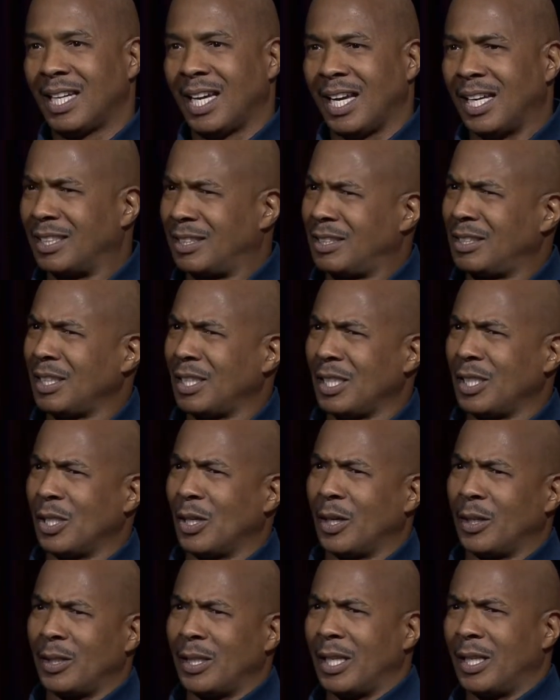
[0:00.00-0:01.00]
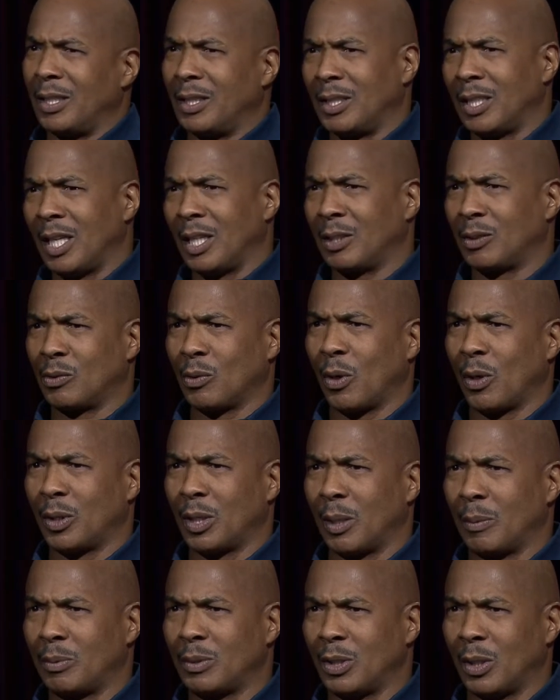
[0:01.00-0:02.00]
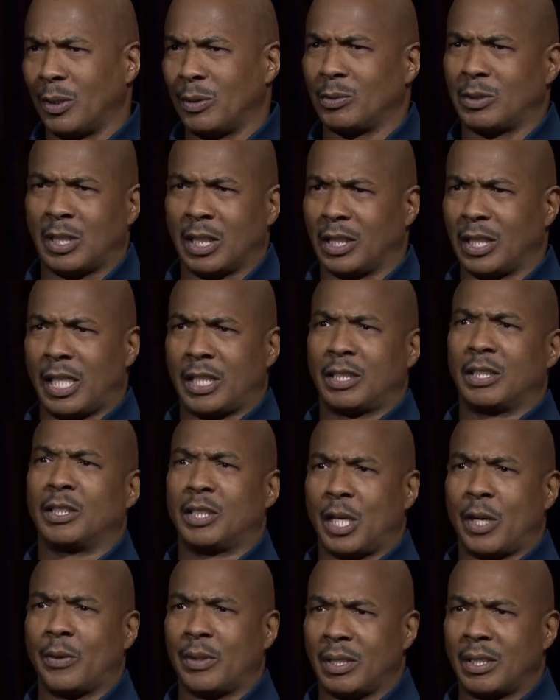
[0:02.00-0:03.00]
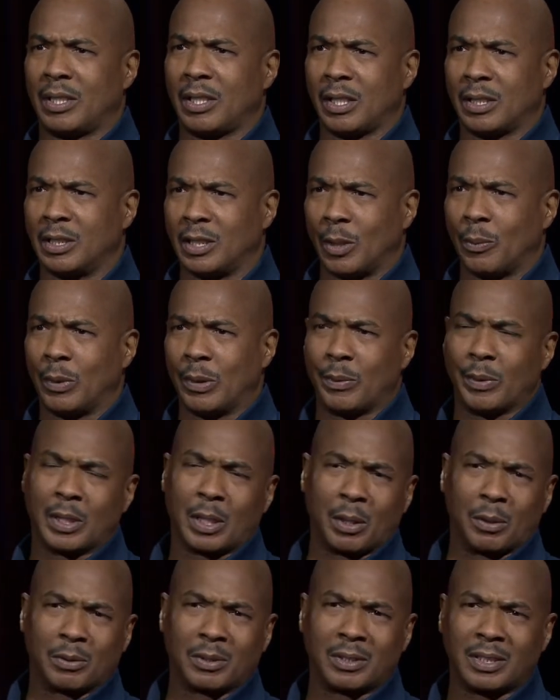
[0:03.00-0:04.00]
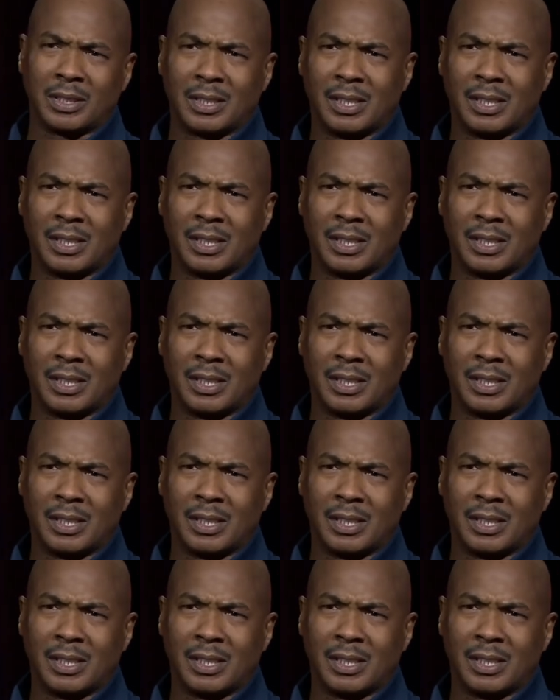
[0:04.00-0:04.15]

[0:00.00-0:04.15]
and see, you know and, and growing up, you know, it was the legendary theater that we would go